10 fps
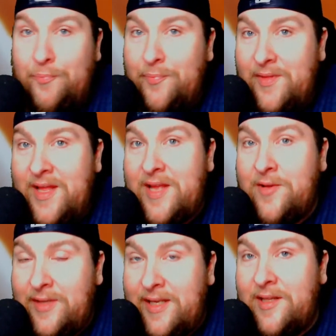that
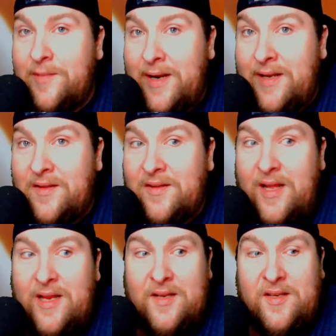you'll need to make this.
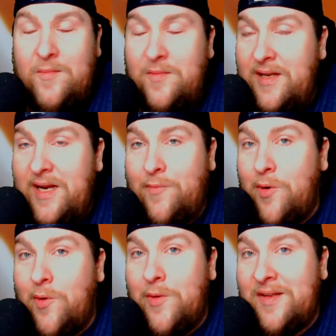And it seems like
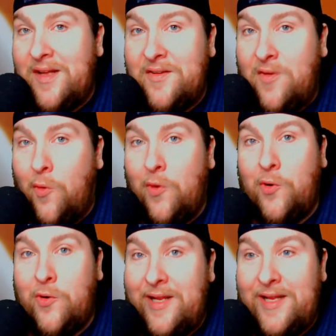everyone always has corn
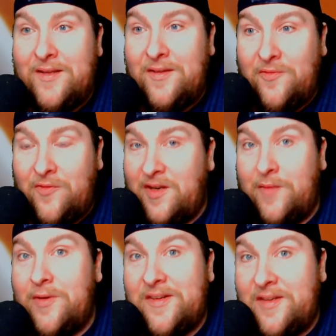tortillas for
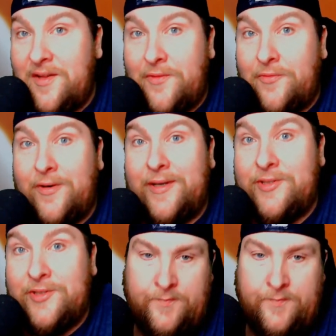some reason in their fridge.